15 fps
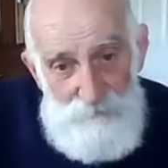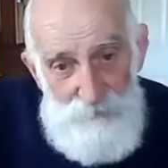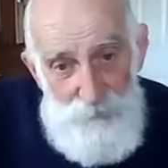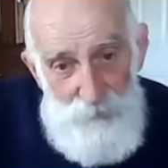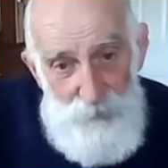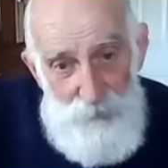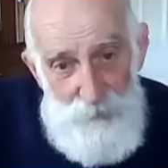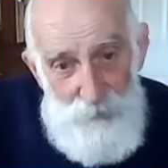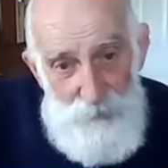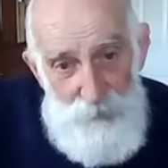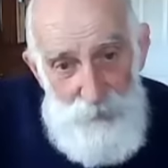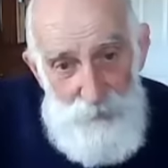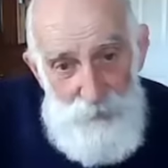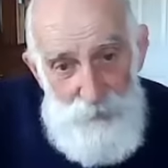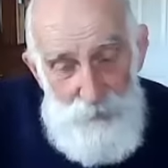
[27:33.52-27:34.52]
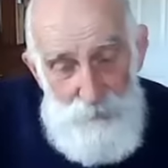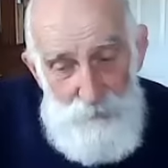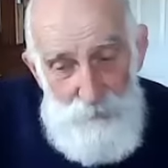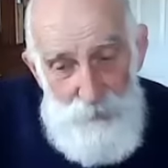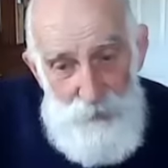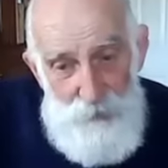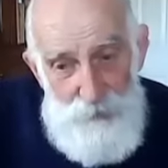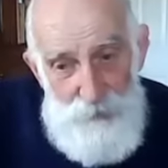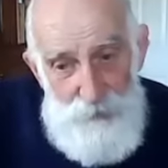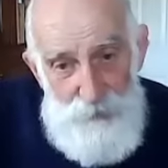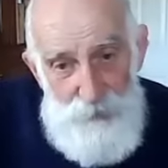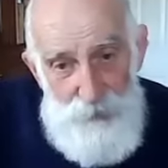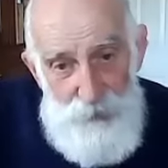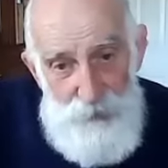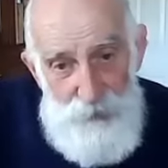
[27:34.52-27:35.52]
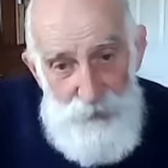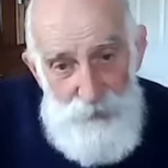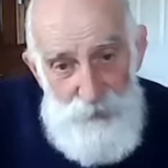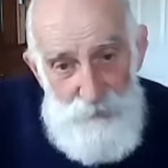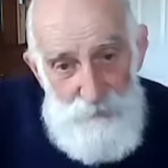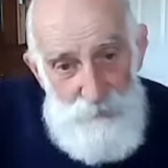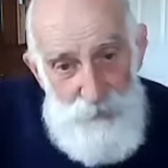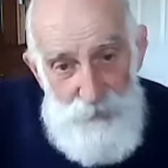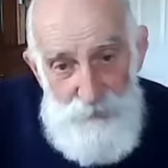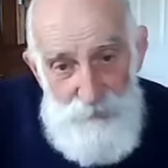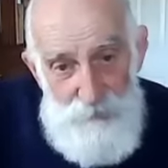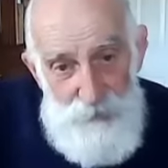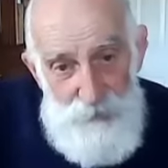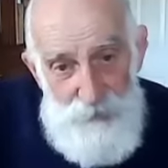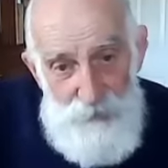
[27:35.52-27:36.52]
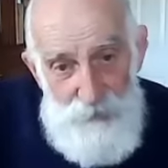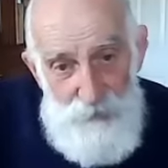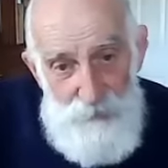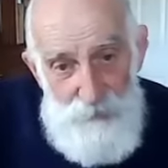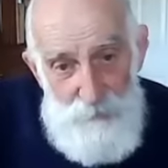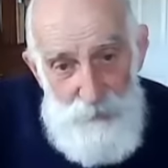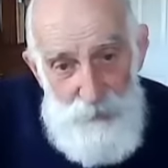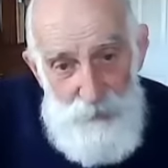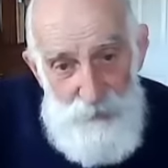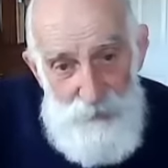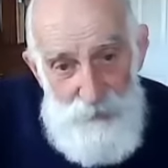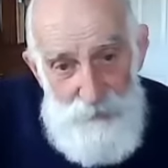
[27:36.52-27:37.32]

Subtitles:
What a lot goes on behind the scenes that we don't really know about.